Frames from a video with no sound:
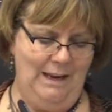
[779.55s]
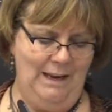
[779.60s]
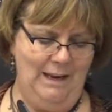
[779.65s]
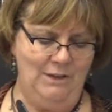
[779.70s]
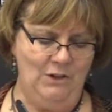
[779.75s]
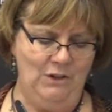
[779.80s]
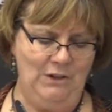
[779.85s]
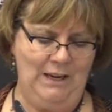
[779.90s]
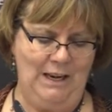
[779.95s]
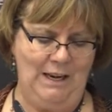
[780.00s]

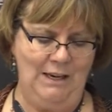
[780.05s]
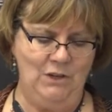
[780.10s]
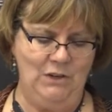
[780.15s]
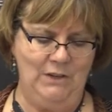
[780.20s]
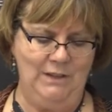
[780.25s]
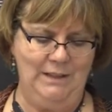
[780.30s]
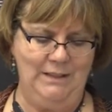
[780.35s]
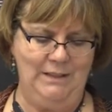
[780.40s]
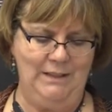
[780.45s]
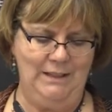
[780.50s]

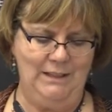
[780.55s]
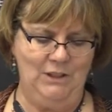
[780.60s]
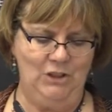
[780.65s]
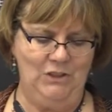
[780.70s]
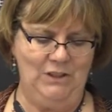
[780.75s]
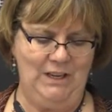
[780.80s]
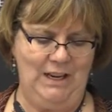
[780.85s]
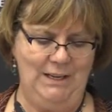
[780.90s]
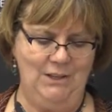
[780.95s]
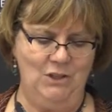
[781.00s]
educational
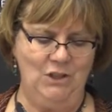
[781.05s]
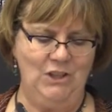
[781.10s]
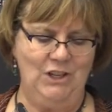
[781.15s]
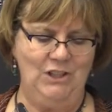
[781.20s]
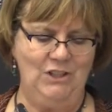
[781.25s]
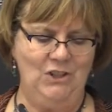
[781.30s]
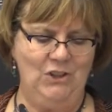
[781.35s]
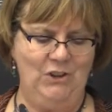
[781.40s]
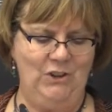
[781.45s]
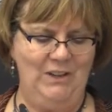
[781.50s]
exchange
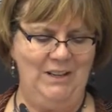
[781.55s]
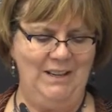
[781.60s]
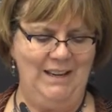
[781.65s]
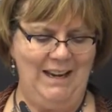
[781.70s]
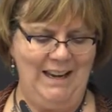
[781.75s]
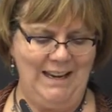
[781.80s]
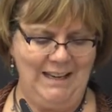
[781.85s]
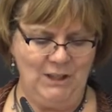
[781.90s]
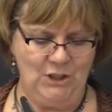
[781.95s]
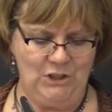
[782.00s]
can turn
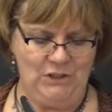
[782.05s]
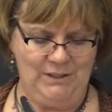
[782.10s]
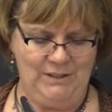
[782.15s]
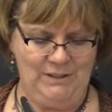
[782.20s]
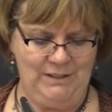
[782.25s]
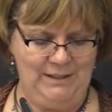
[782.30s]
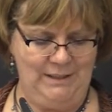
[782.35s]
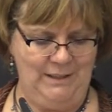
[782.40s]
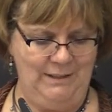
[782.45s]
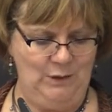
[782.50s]

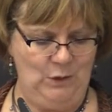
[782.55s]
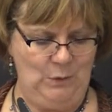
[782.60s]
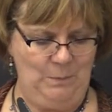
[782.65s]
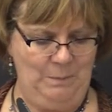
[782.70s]
nations into